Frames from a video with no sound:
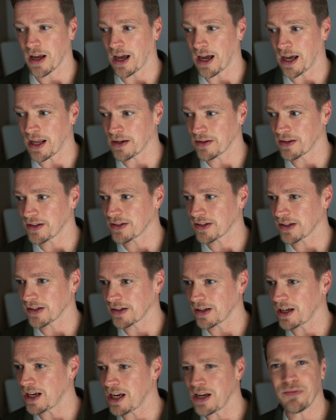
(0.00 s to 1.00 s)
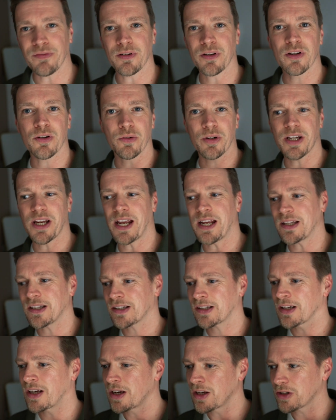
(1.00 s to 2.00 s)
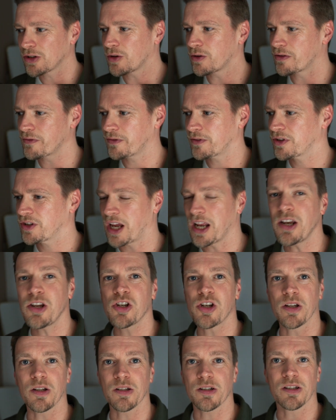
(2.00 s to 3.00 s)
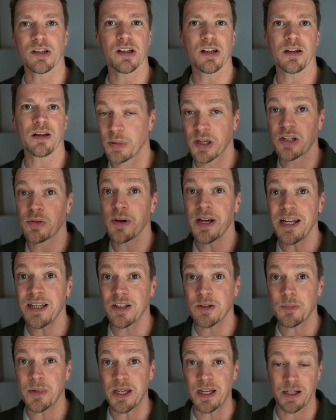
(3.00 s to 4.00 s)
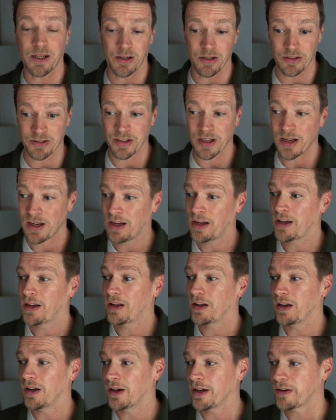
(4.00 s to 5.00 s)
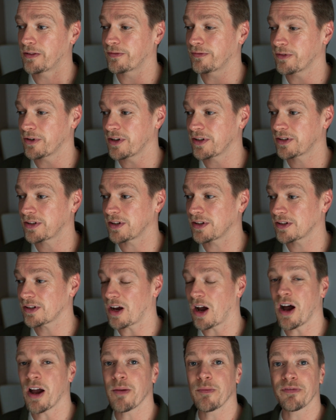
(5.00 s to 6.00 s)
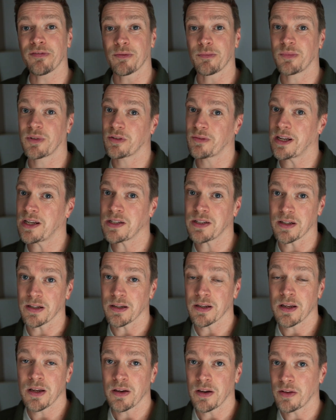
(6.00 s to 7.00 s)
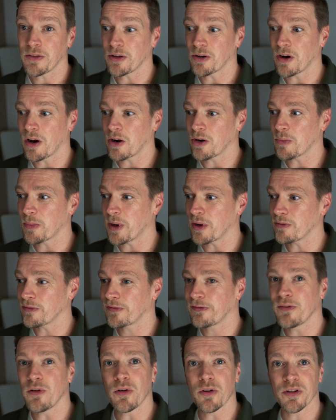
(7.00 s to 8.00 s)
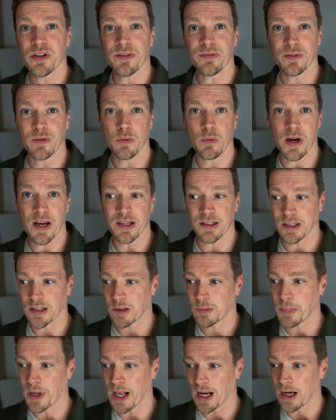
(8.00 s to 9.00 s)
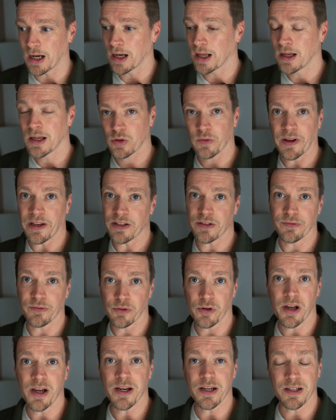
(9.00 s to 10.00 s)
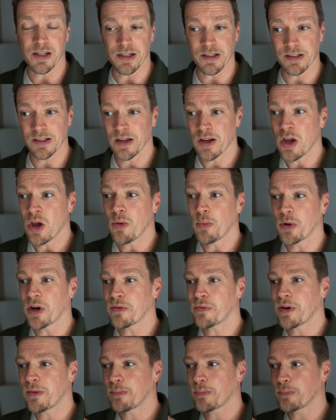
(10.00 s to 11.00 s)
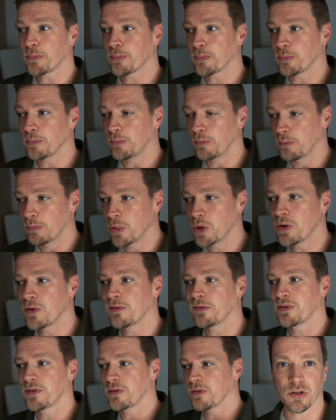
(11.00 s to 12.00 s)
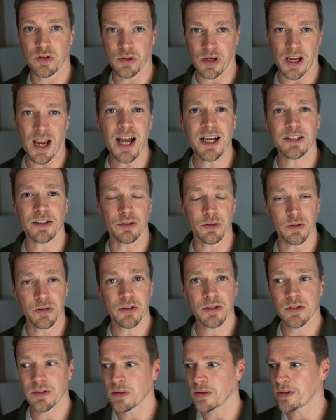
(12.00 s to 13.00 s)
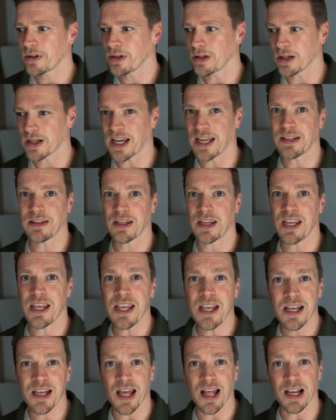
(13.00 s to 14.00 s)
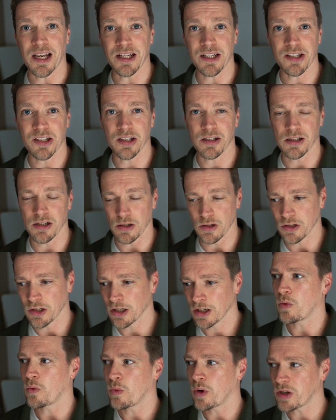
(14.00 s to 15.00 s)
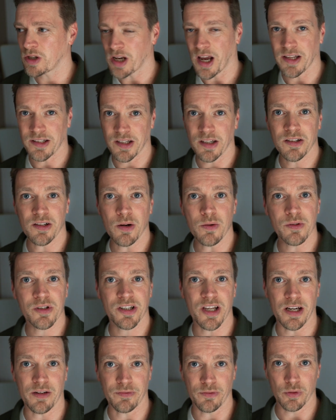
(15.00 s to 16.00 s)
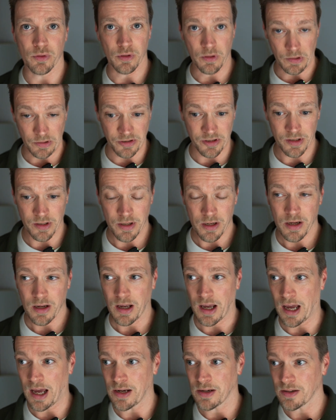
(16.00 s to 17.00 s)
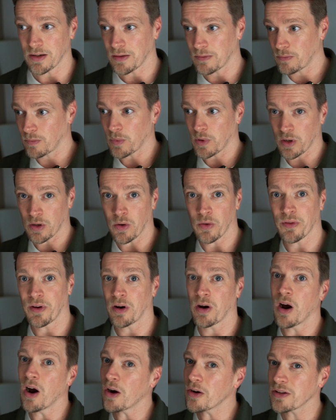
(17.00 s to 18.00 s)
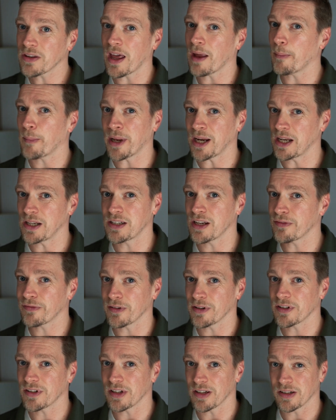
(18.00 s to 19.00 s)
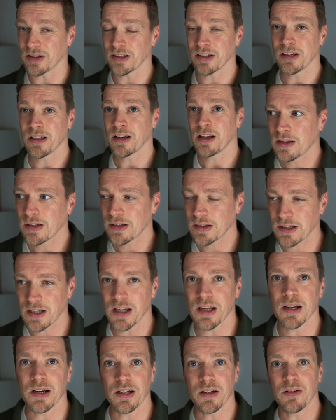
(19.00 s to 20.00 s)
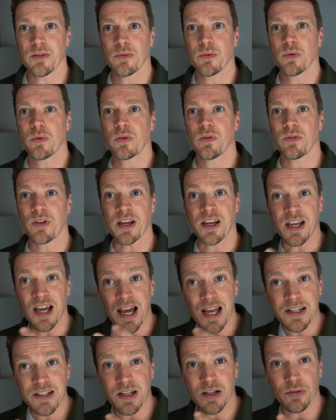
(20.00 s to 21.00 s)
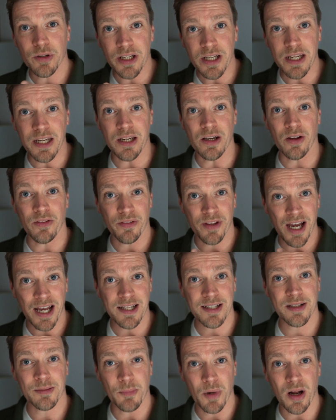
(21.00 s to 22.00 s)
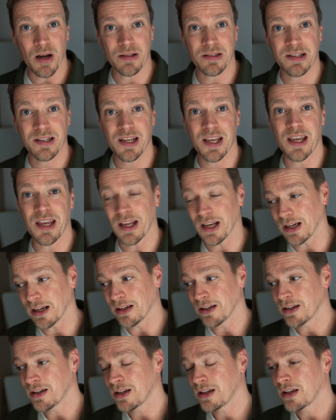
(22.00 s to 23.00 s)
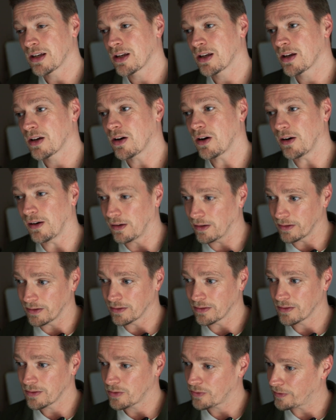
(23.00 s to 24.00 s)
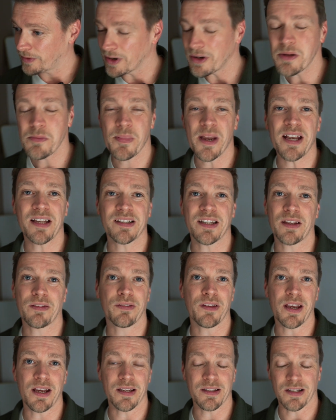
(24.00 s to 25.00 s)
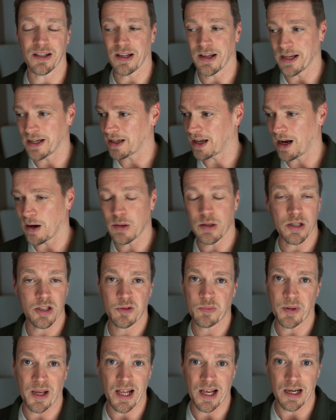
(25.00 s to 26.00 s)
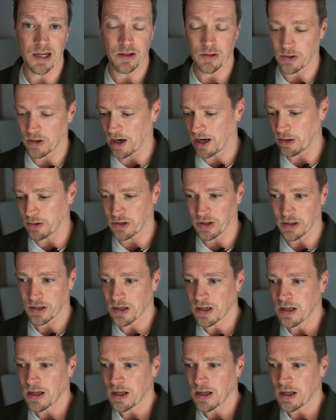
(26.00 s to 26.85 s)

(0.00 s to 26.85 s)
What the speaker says: And this even creates sort of tensions between speakers. Like, for instance, I'm from Twente, and there are about 4 different ways to spell Twents varieties. But if we move to the Achterhoek, you'll get the ECAL Institute, which has its own set of rules. And, there aren't that many differences. Still, they can't agree on that small scale on very basic things like how to spell or how to,